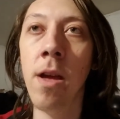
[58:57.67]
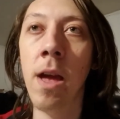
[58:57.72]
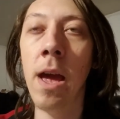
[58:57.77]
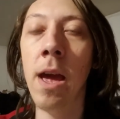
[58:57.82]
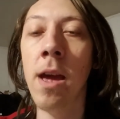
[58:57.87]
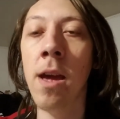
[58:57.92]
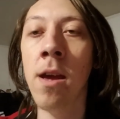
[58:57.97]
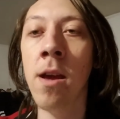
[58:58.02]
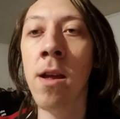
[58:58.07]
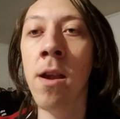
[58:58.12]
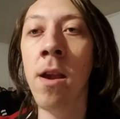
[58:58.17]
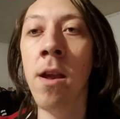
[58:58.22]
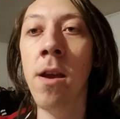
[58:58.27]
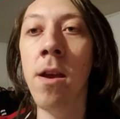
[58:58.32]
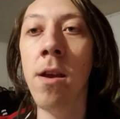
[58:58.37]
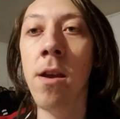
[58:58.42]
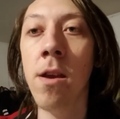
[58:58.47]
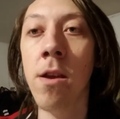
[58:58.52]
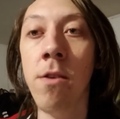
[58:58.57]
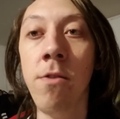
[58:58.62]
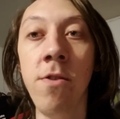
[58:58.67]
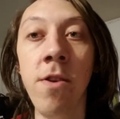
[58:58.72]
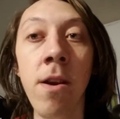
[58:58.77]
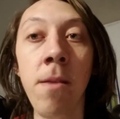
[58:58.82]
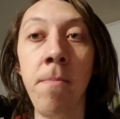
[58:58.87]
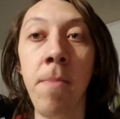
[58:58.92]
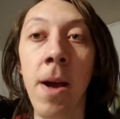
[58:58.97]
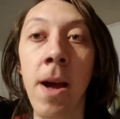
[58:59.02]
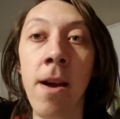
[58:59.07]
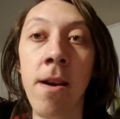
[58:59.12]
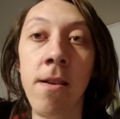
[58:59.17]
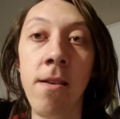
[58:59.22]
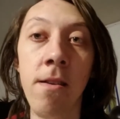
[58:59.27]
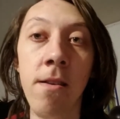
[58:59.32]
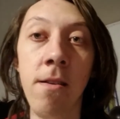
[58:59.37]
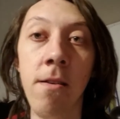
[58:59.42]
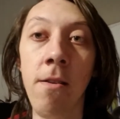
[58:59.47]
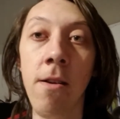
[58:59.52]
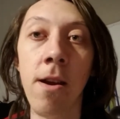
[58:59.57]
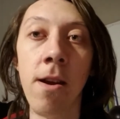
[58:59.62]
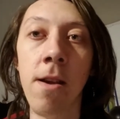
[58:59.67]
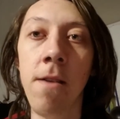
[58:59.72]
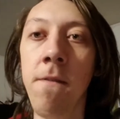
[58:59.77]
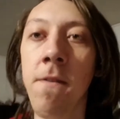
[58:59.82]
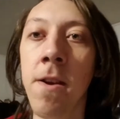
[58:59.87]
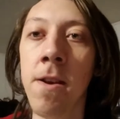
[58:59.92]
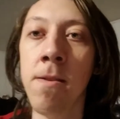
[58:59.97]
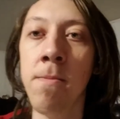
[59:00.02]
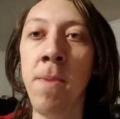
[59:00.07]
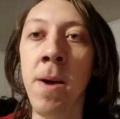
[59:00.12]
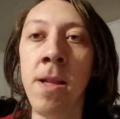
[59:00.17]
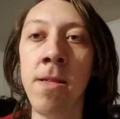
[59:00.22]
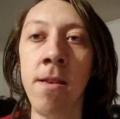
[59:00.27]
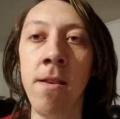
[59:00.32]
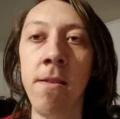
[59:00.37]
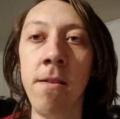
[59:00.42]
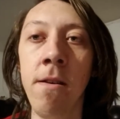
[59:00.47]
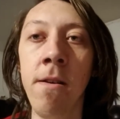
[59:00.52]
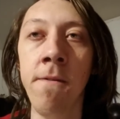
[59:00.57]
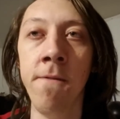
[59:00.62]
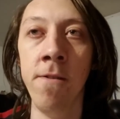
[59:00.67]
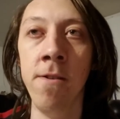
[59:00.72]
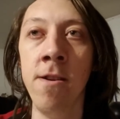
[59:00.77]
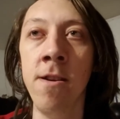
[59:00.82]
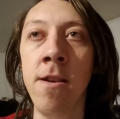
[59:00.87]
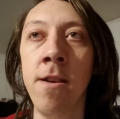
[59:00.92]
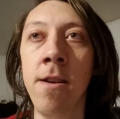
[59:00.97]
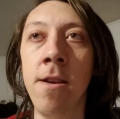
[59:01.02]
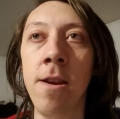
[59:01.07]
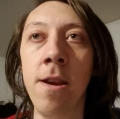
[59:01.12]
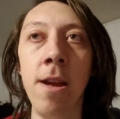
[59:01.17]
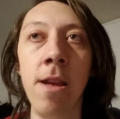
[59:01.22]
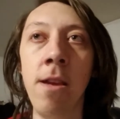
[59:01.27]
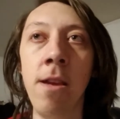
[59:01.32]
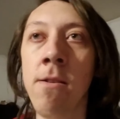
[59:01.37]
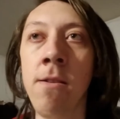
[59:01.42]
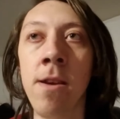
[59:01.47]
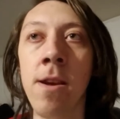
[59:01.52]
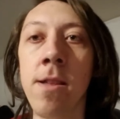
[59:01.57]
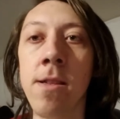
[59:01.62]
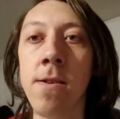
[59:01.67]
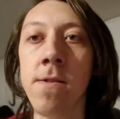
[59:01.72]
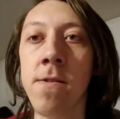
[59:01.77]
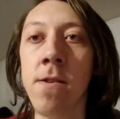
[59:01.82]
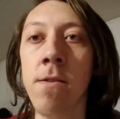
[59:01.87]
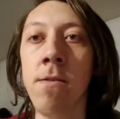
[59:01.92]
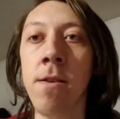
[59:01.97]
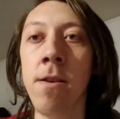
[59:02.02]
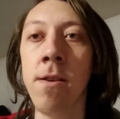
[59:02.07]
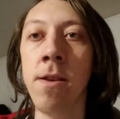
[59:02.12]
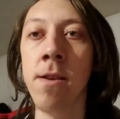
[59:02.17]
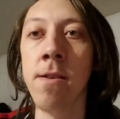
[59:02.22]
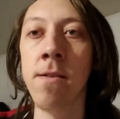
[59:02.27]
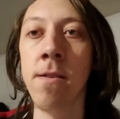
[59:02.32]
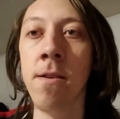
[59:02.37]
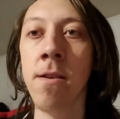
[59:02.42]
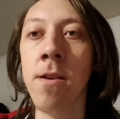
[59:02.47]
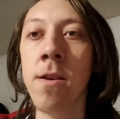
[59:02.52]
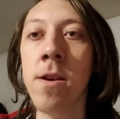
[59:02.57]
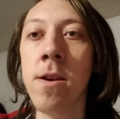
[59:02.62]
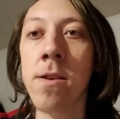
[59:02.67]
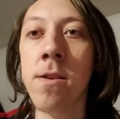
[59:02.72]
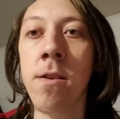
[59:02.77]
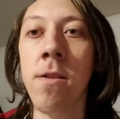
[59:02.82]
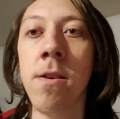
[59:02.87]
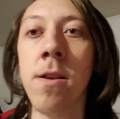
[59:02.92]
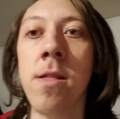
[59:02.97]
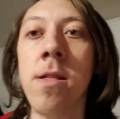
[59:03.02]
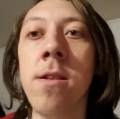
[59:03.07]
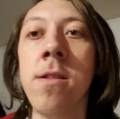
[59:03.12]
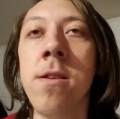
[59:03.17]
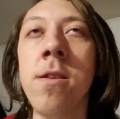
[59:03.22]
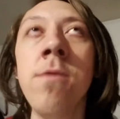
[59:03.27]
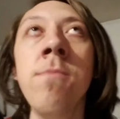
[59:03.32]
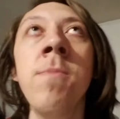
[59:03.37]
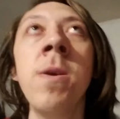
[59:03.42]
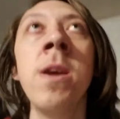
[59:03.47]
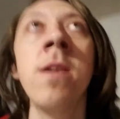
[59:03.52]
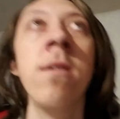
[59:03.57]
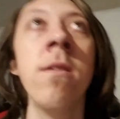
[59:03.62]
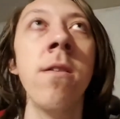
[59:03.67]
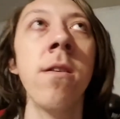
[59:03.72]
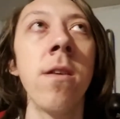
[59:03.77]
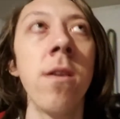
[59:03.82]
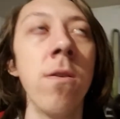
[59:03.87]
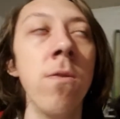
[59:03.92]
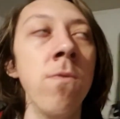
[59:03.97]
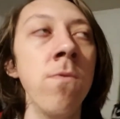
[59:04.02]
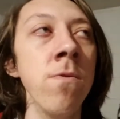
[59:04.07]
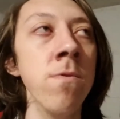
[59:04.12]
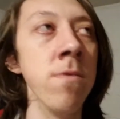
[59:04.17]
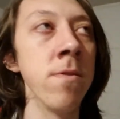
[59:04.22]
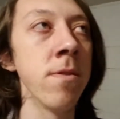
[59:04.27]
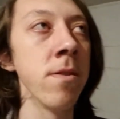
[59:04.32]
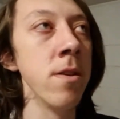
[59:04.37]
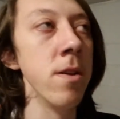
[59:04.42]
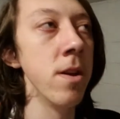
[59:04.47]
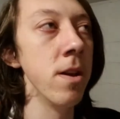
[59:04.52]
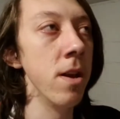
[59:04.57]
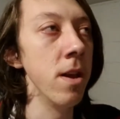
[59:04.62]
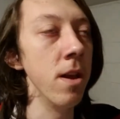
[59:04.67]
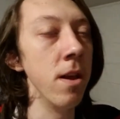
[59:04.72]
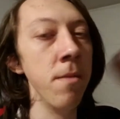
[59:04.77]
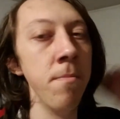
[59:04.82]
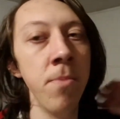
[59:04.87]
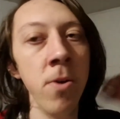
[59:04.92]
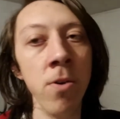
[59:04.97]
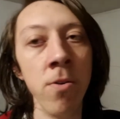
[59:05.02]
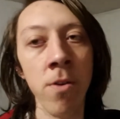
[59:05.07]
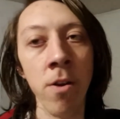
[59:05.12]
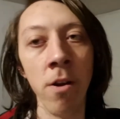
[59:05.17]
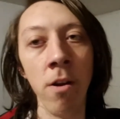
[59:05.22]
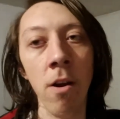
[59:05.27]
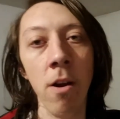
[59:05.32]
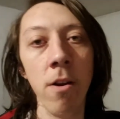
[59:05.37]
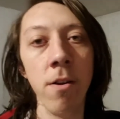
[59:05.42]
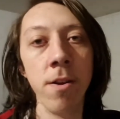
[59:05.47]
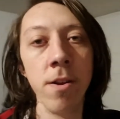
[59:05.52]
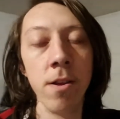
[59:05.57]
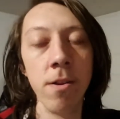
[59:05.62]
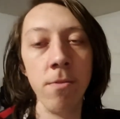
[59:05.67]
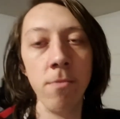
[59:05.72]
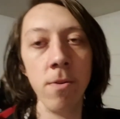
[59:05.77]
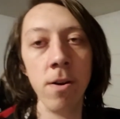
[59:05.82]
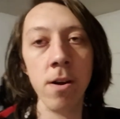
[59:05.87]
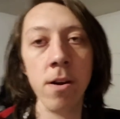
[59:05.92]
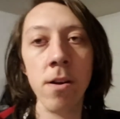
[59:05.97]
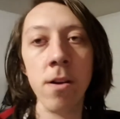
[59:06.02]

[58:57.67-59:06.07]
and your checkbacks, you're not going to face bets as often, and get to showdown easier. So like the two main goals in poker are to,